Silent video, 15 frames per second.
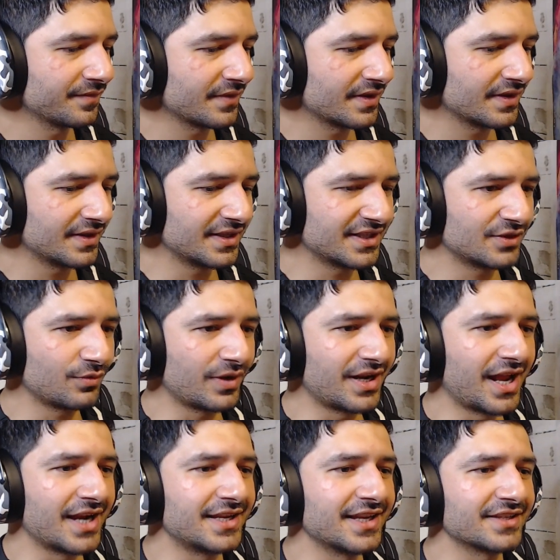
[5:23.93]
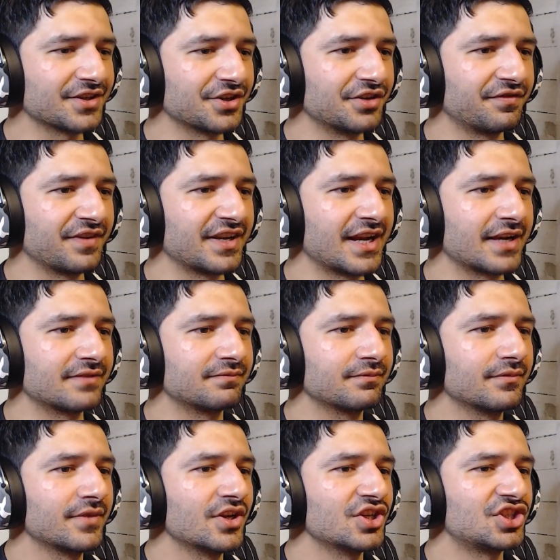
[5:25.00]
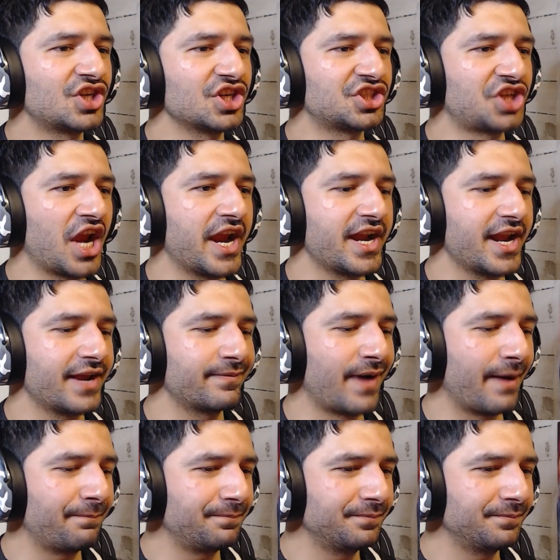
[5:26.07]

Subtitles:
This is when Nadia's undefeated. She's cheating, bruh.